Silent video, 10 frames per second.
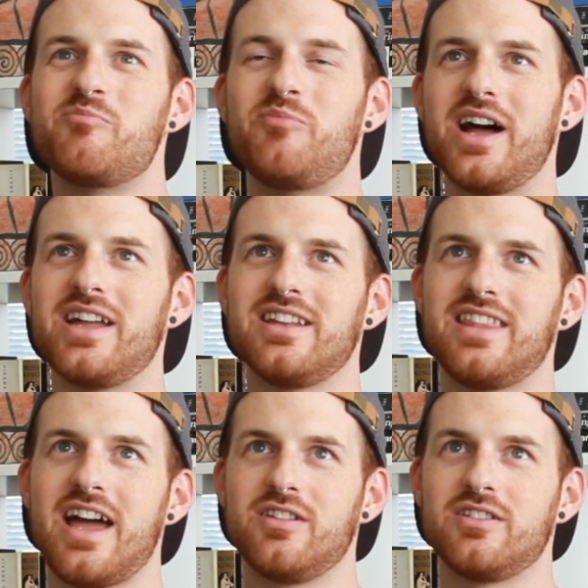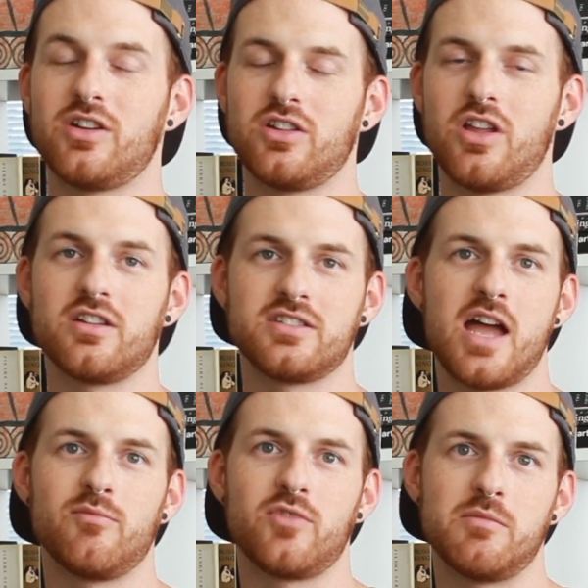But that took a long
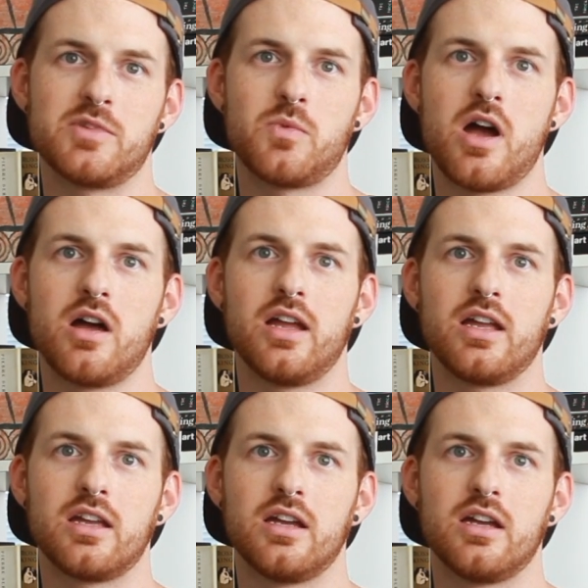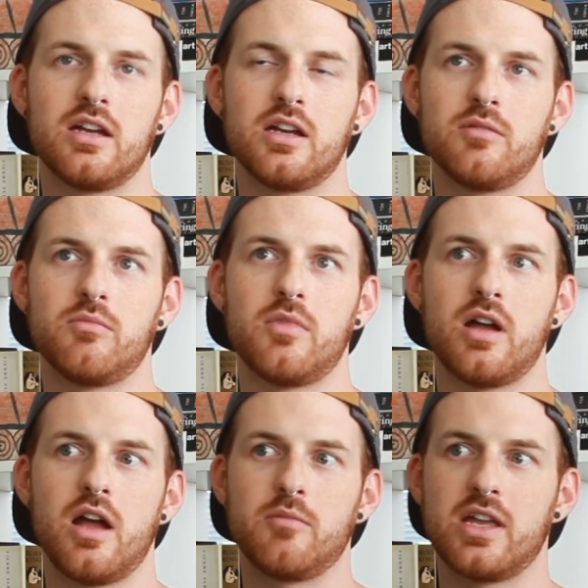time for him as well. Like,
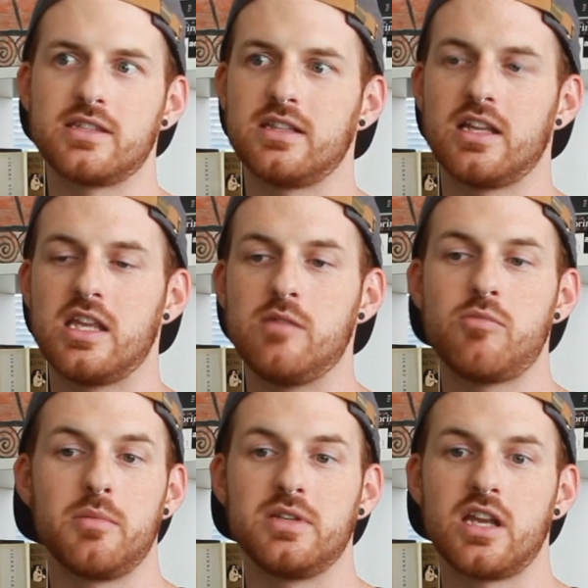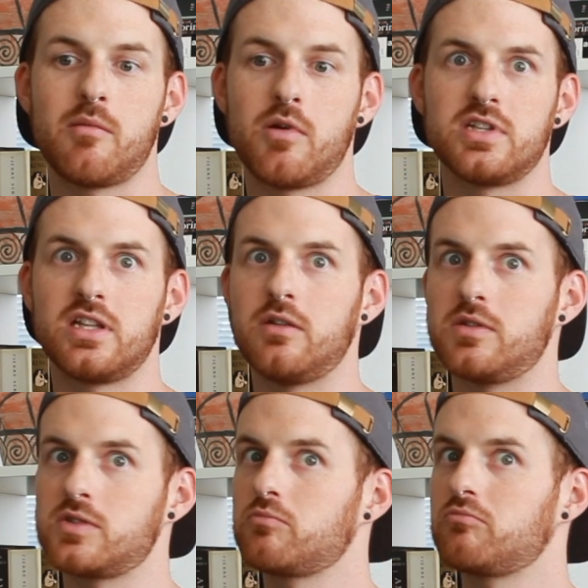I'm guessing that he probably didn't come out until he
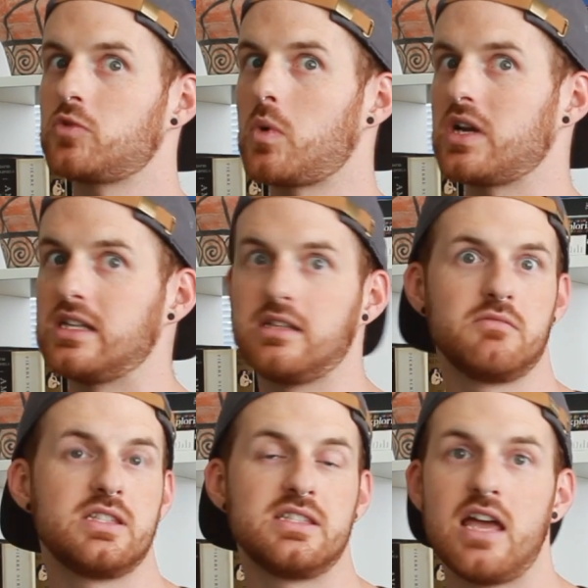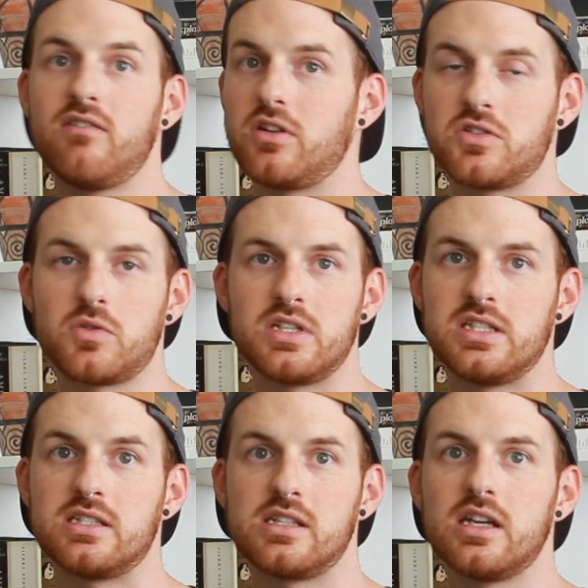was 27 or
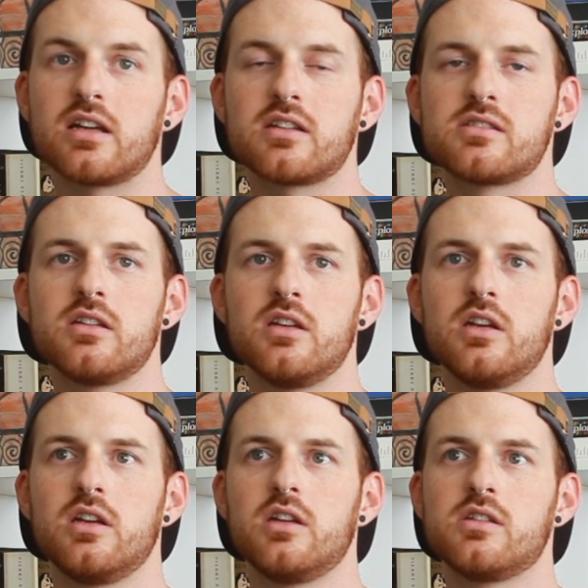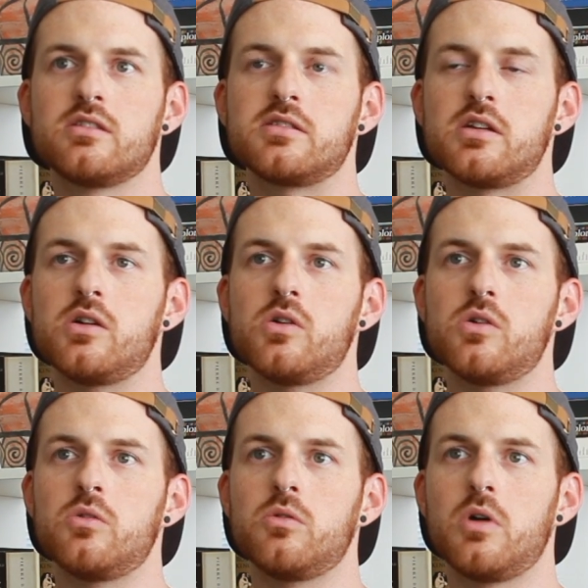26.
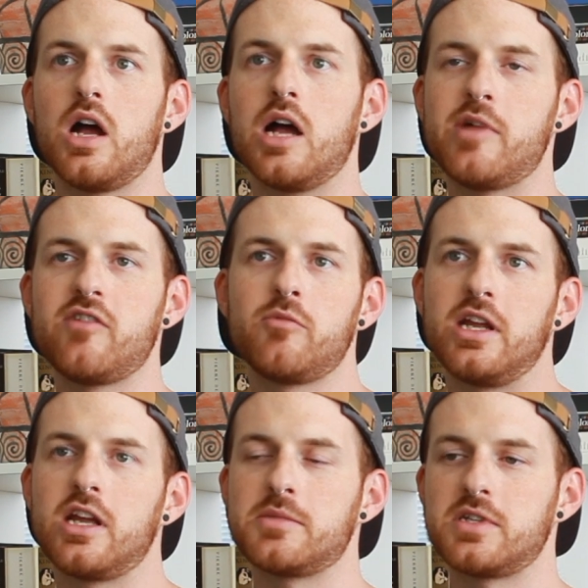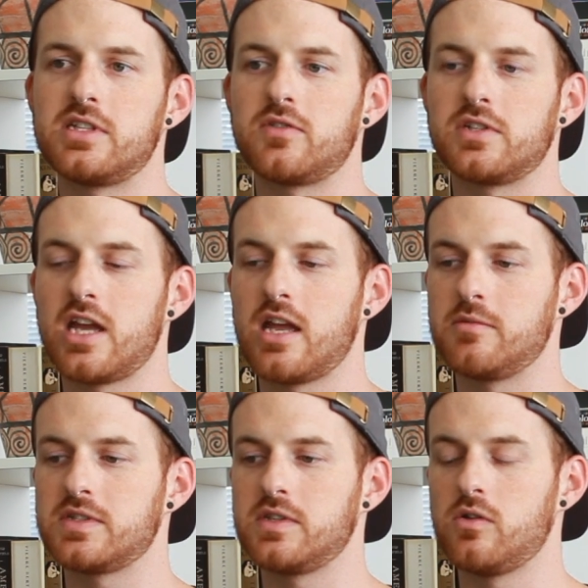So everybody comes at different
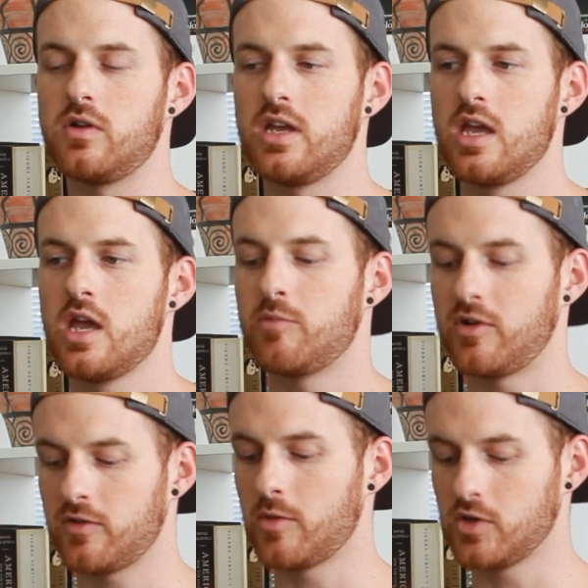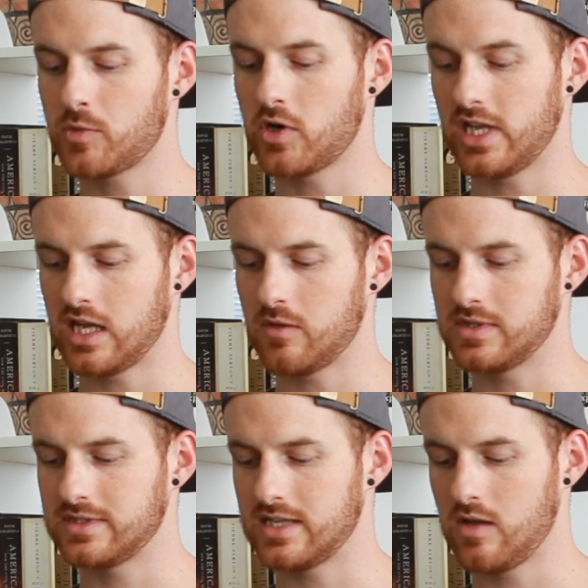times too. But for the most part, like it
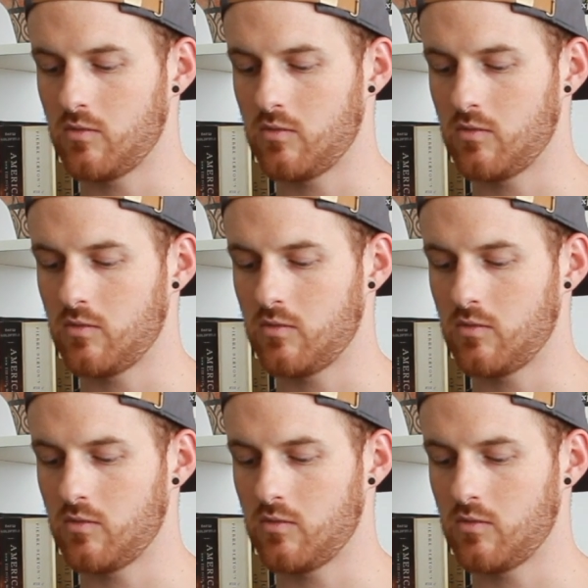was